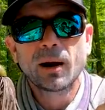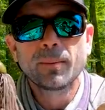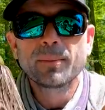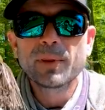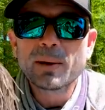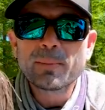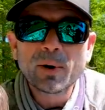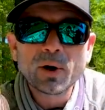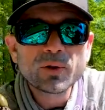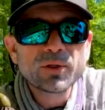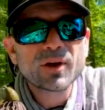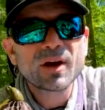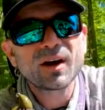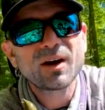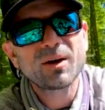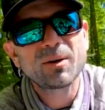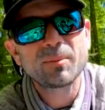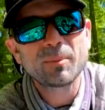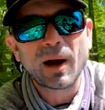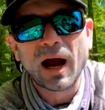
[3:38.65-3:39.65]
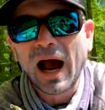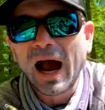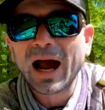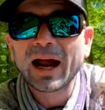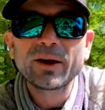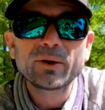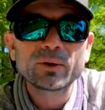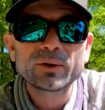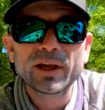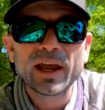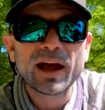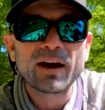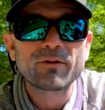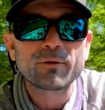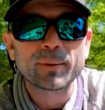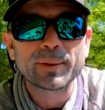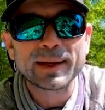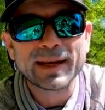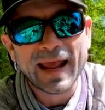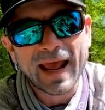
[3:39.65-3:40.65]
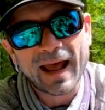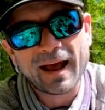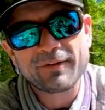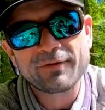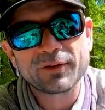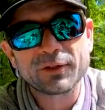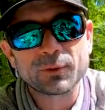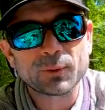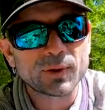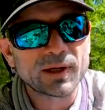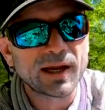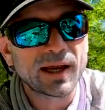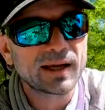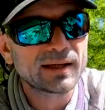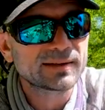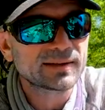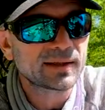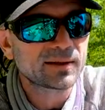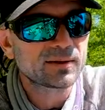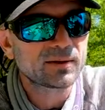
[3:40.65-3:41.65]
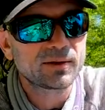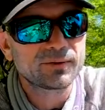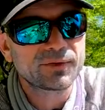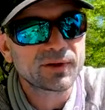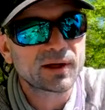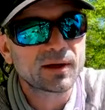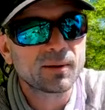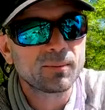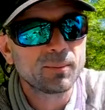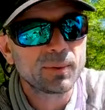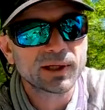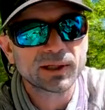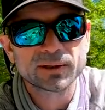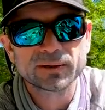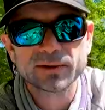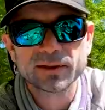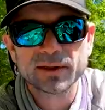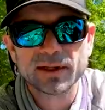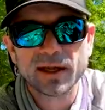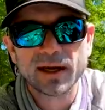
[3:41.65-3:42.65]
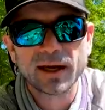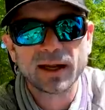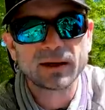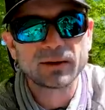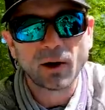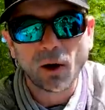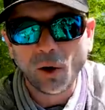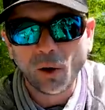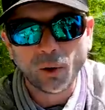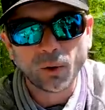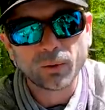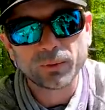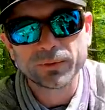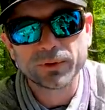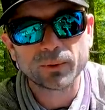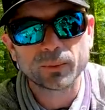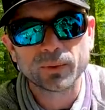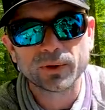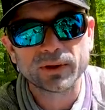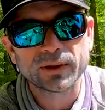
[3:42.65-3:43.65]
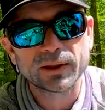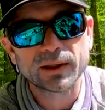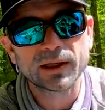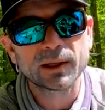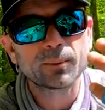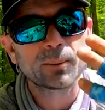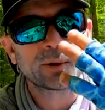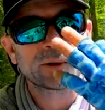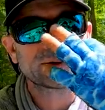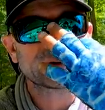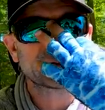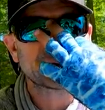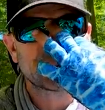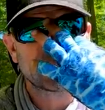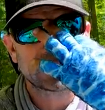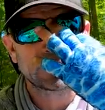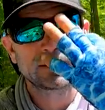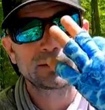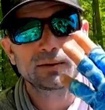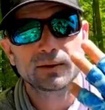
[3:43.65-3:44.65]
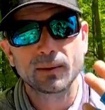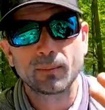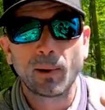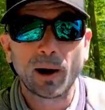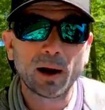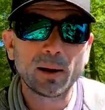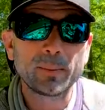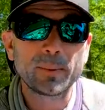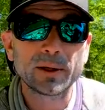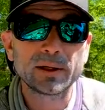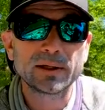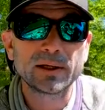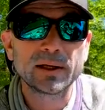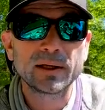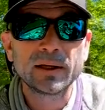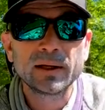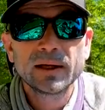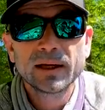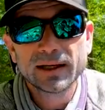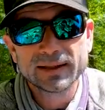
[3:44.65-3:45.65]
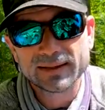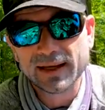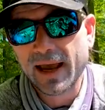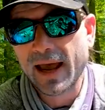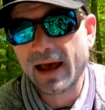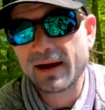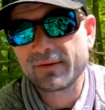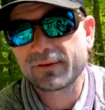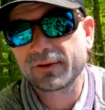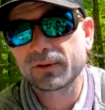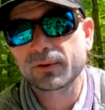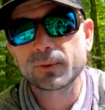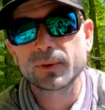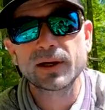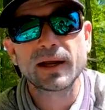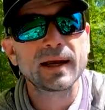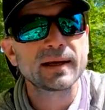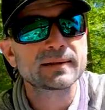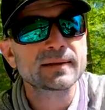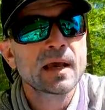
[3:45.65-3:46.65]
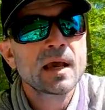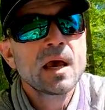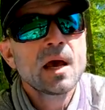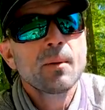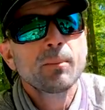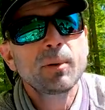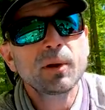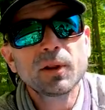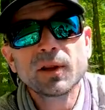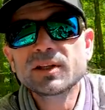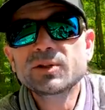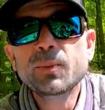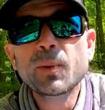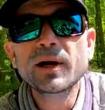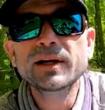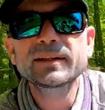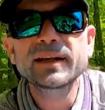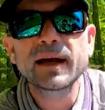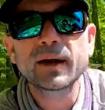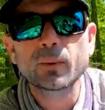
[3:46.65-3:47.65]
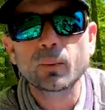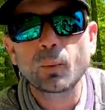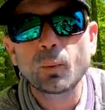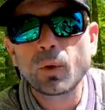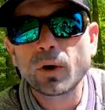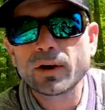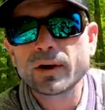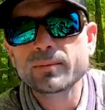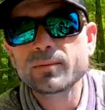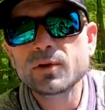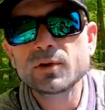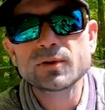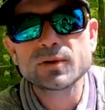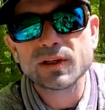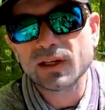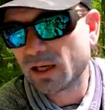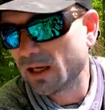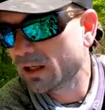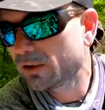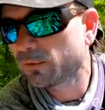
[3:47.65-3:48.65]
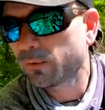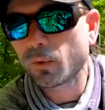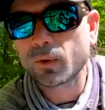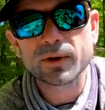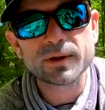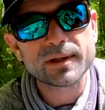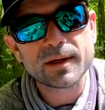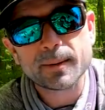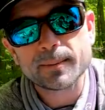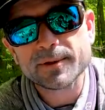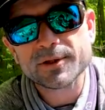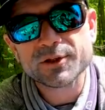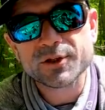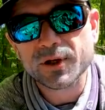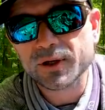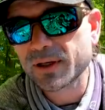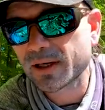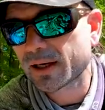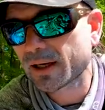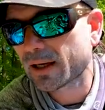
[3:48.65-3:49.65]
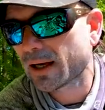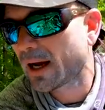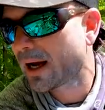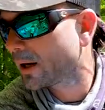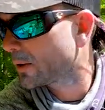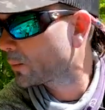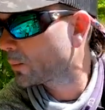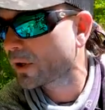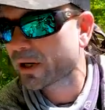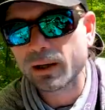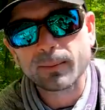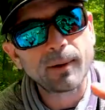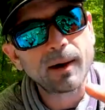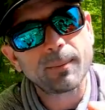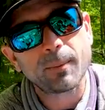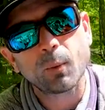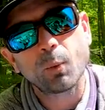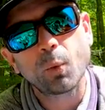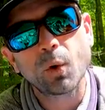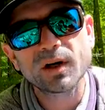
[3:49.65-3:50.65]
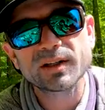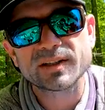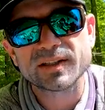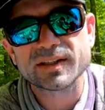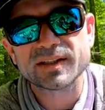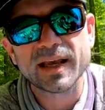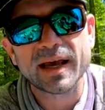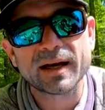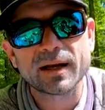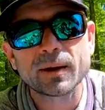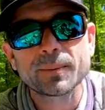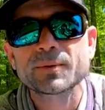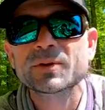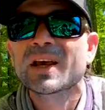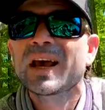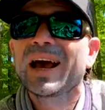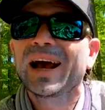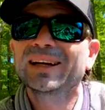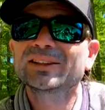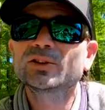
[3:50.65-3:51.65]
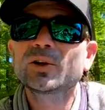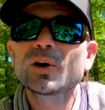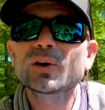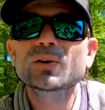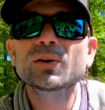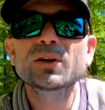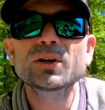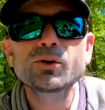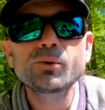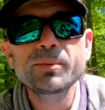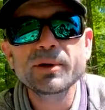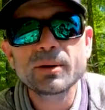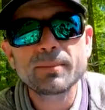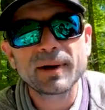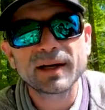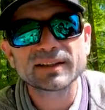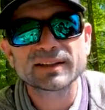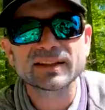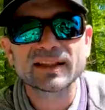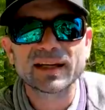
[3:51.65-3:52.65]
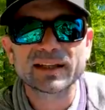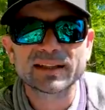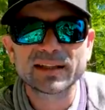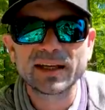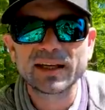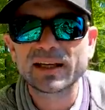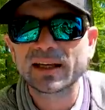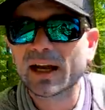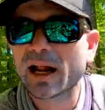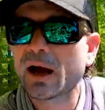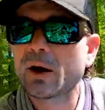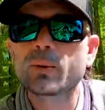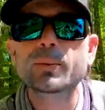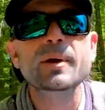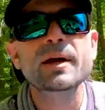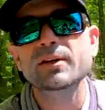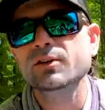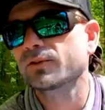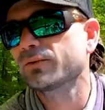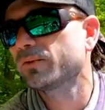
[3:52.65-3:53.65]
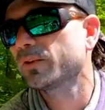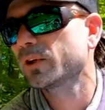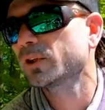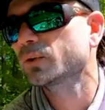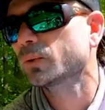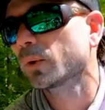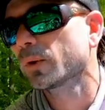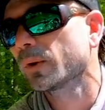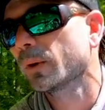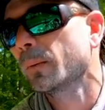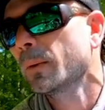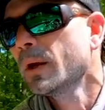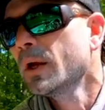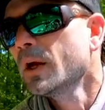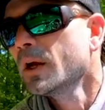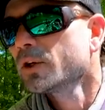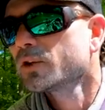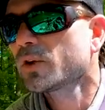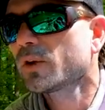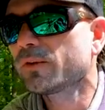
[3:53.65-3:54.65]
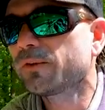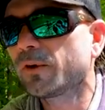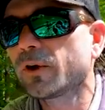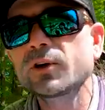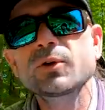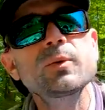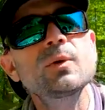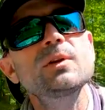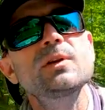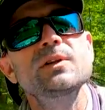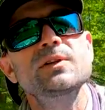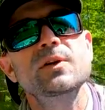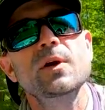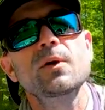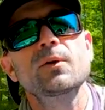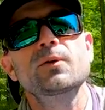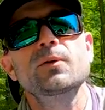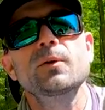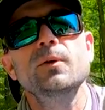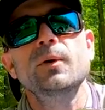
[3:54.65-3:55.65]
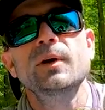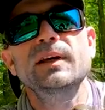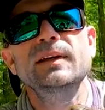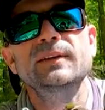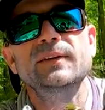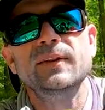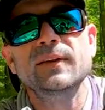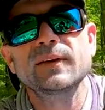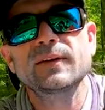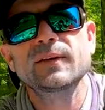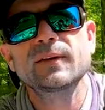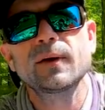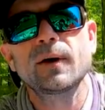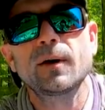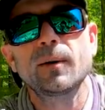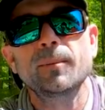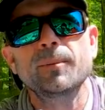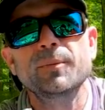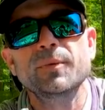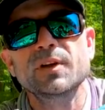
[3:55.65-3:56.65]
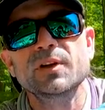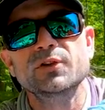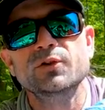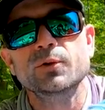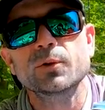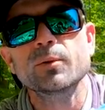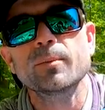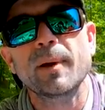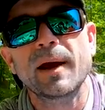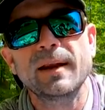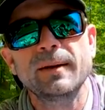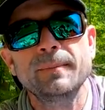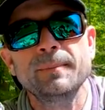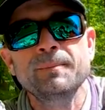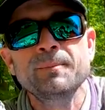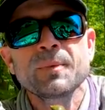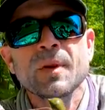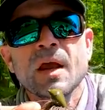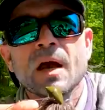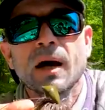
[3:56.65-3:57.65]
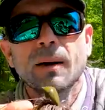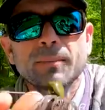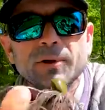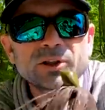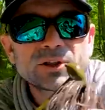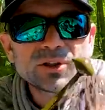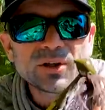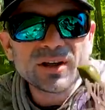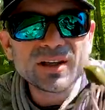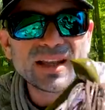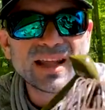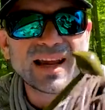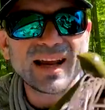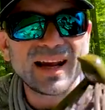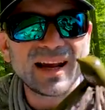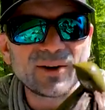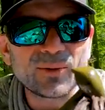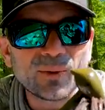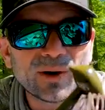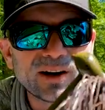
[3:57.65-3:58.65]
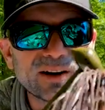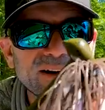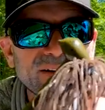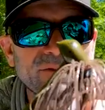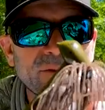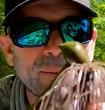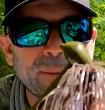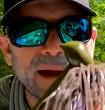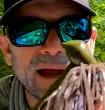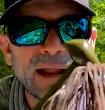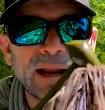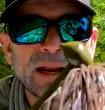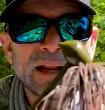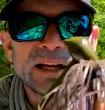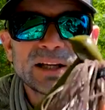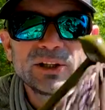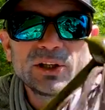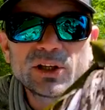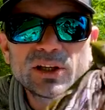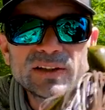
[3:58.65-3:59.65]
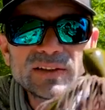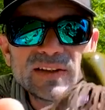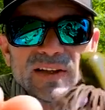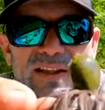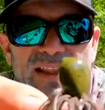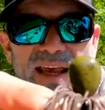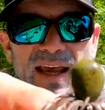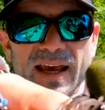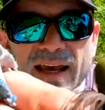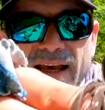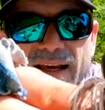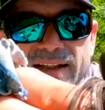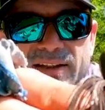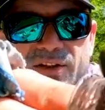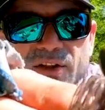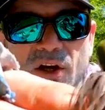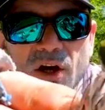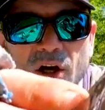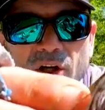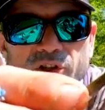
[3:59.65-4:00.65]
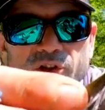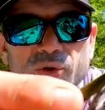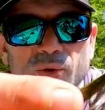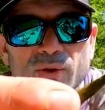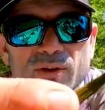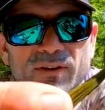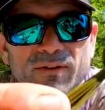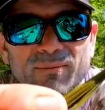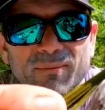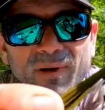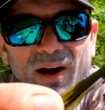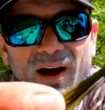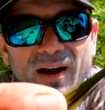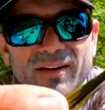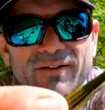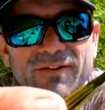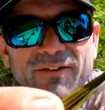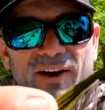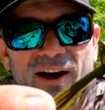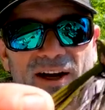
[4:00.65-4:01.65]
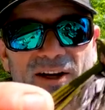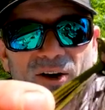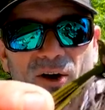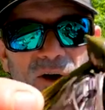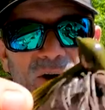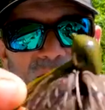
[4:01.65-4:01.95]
They both come, I only have them in half and 3/8. I don't know if they come bigger than that. All you really need personally, in my opinion, is a half and 3/8. But let's break down what I'm using each for, and then I'm gonna show you kind of how to rig them up and what setups, and talk a little bit about the technique and how I'm catching fish with them. So the first one let's go through is this Drew Benton. I'm gonna show you the head right off the bat. You can see the head's a sort of modified